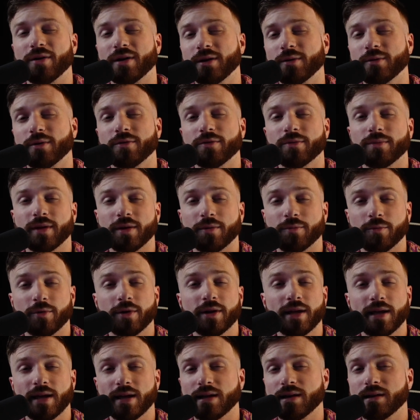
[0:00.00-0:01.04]
anywhere from like
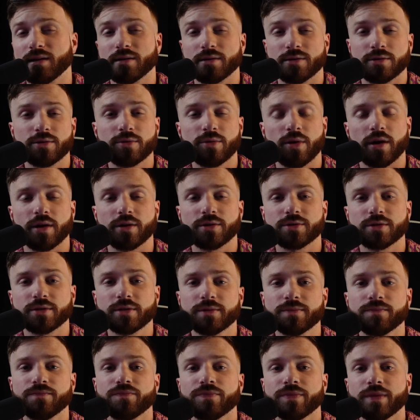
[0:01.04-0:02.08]
one eighty to two hundred,